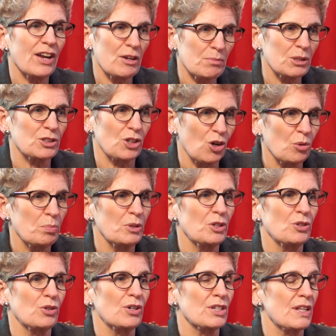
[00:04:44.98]
able to open
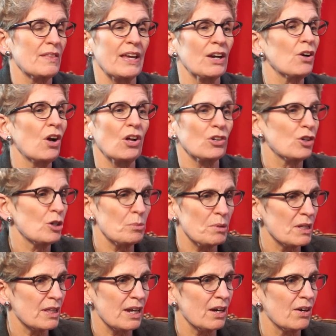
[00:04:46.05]
doors, and they're all going to
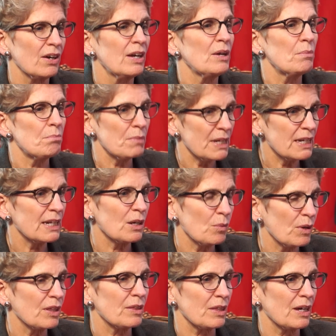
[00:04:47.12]
be there meeting
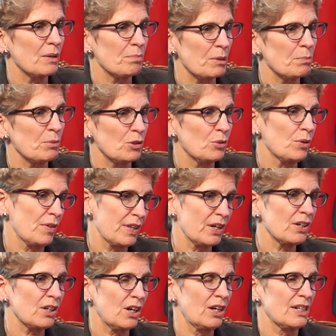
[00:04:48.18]
with people who are
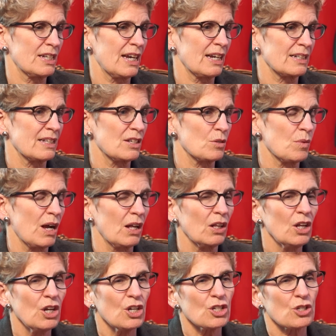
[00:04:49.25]
their contacts as
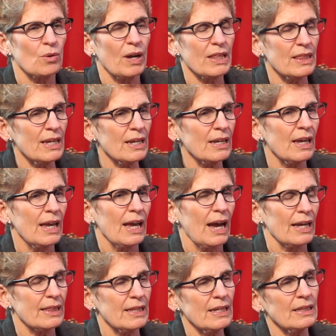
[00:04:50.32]
well. So I
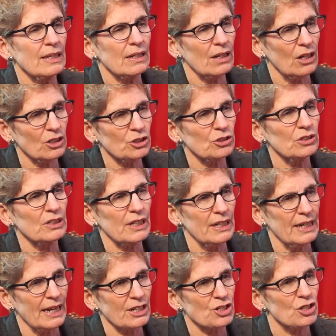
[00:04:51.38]
think the cultural
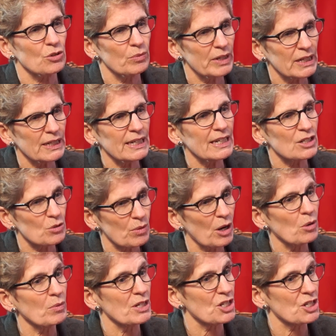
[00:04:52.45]
connection really is where we